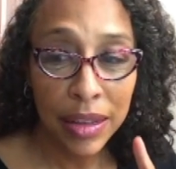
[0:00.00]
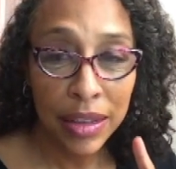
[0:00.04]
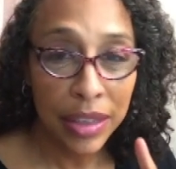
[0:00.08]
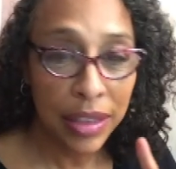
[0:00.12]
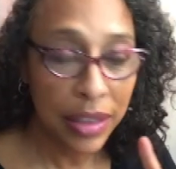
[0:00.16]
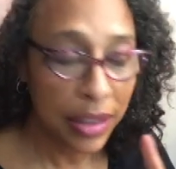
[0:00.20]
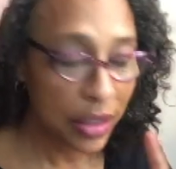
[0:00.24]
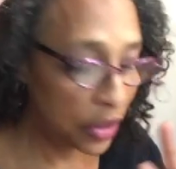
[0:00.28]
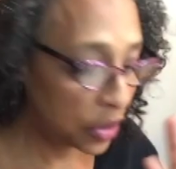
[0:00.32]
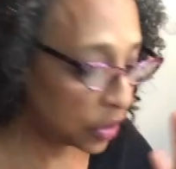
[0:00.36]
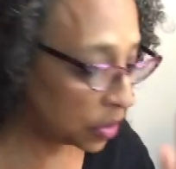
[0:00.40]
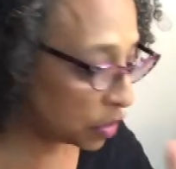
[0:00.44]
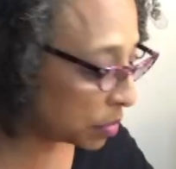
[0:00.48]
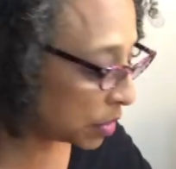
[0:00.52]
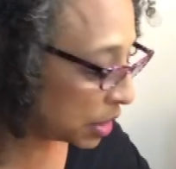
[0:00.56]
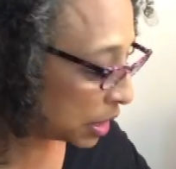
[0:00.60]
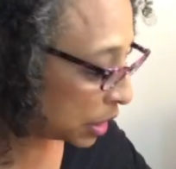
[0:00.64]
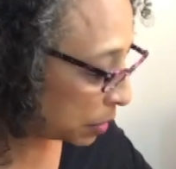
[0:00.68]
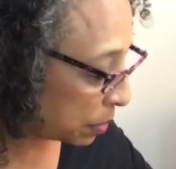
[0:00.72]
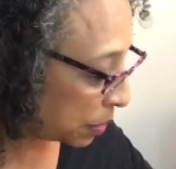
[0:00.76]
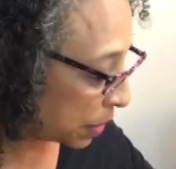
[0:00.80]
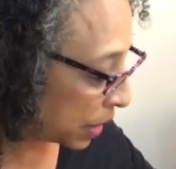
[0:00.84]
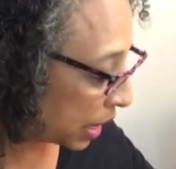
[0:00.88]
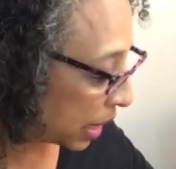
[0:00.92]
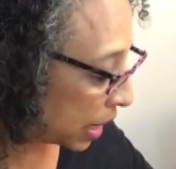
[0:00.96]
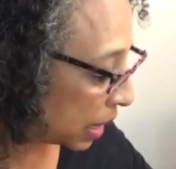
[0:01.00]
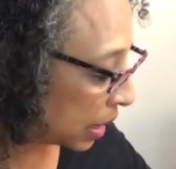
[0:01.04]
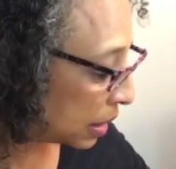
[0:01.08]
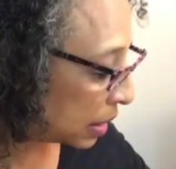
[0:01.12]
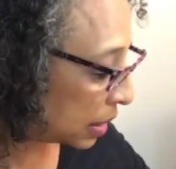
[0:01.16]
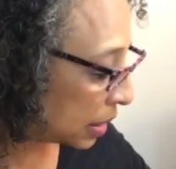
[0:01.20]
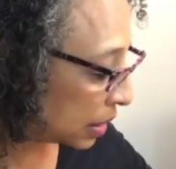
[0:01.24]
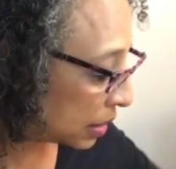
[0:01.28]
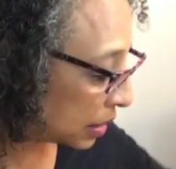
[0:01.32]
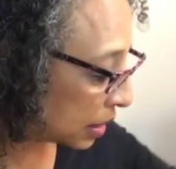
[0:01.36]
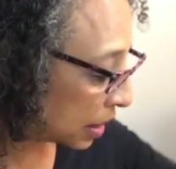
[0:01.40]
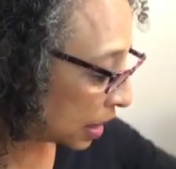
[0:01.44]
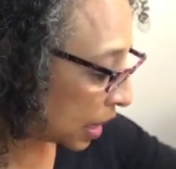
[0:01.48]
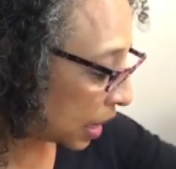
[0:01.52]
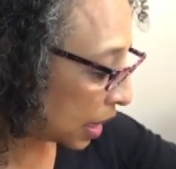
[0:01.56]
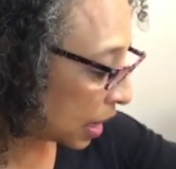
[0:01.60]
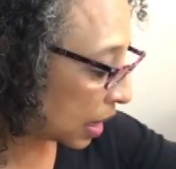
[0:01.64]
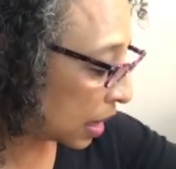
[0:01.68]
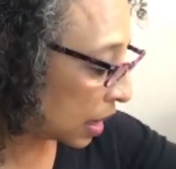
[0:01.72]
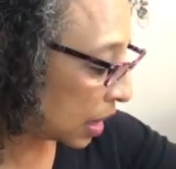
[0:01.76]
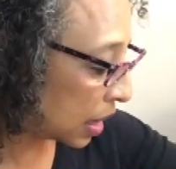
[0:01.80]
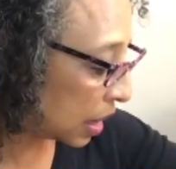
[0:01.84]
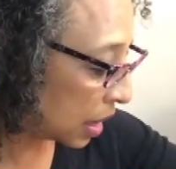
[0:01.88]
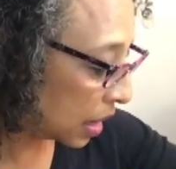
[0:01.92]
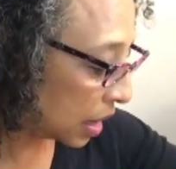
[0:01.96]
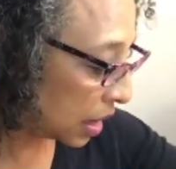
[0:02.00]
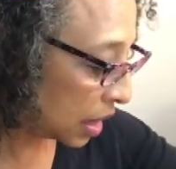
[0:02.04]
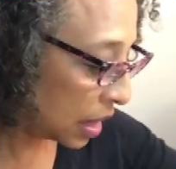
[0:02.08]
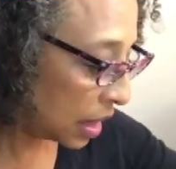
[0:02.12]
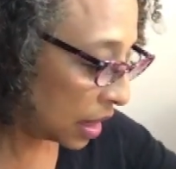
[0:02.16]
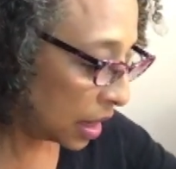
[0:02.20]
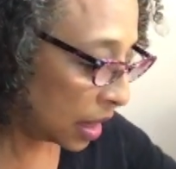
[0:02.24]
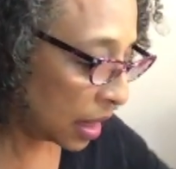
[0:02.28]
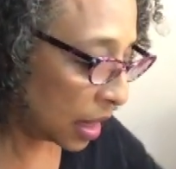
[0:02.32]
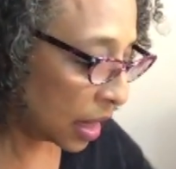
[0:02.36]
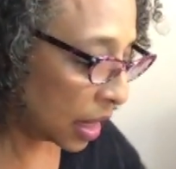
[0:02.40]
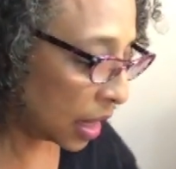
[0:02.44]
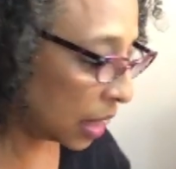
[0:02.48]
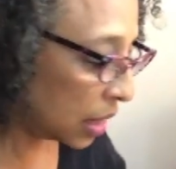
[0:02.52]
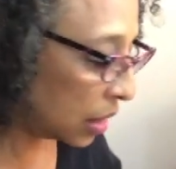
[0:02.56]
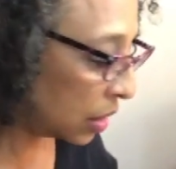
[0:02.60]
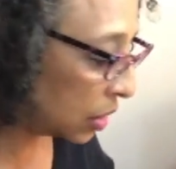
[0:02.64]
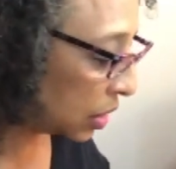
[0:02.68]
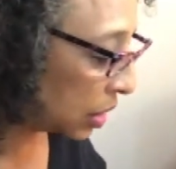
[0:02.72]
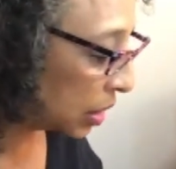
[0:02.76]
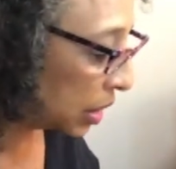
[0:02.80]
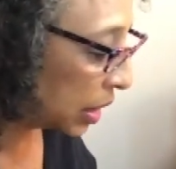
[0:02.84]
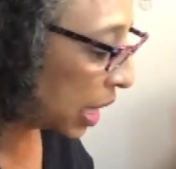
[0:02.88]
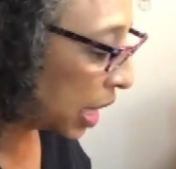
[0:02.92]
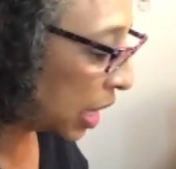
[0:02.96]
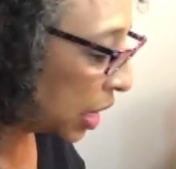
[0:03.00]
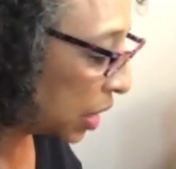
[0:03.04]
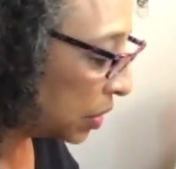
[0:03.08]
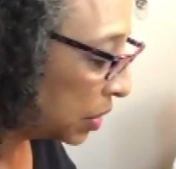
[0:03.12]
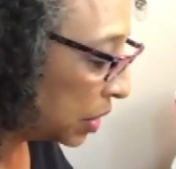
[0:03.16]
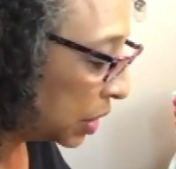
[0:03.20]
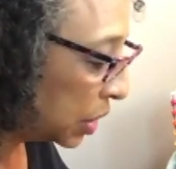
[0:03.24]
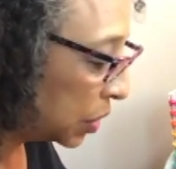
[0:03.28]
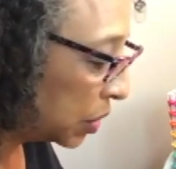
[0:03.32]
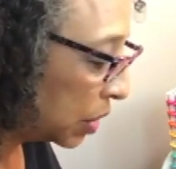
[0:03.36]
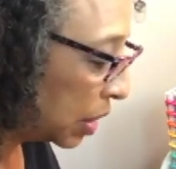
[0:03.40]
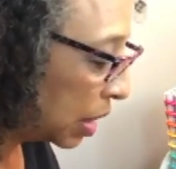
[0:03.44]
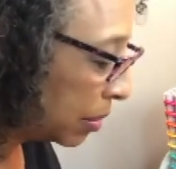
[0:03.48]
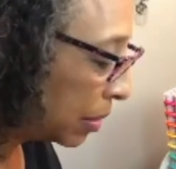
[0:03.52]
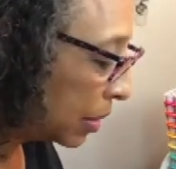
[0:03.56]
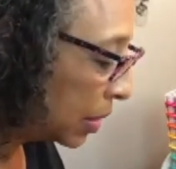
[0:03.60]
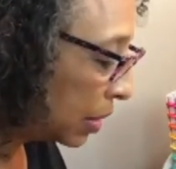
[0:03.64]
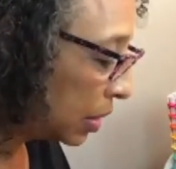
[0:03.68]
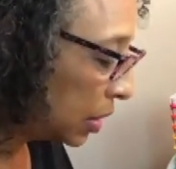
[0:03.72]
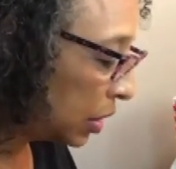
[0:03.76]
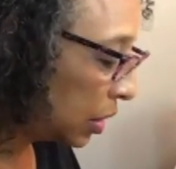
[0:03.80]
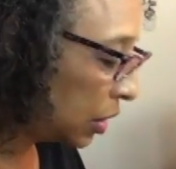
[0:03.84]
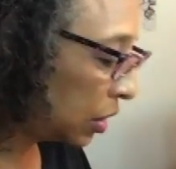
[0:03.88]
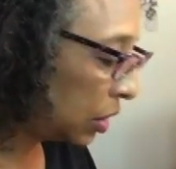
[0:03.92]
Too much paint is like, it'll just get you into trouble.